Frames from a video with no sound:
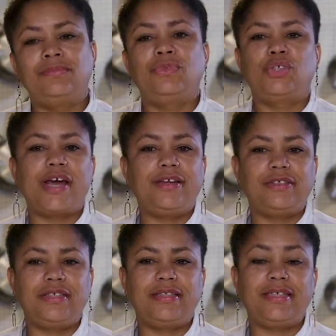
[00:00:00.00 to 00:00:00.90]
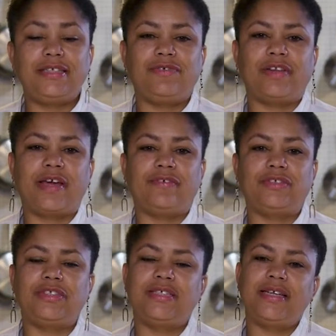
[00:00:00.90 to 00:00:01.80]
Try using these
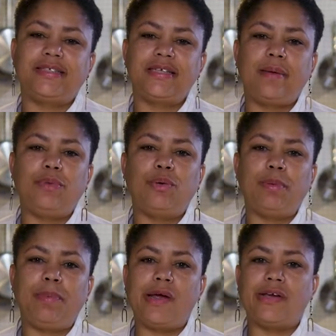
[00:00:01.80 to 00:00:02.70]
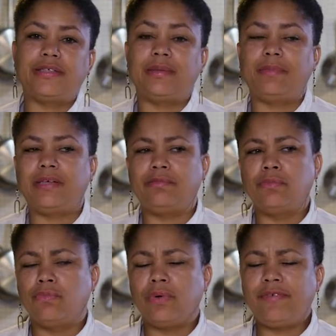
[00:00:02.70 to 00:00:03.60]
flavors the next time you're preparing something
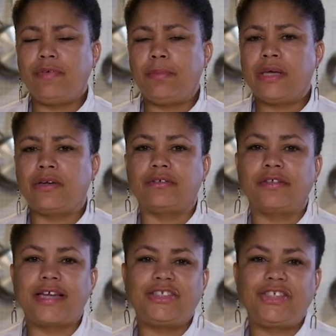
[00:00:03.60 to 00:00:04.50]
really familiar, like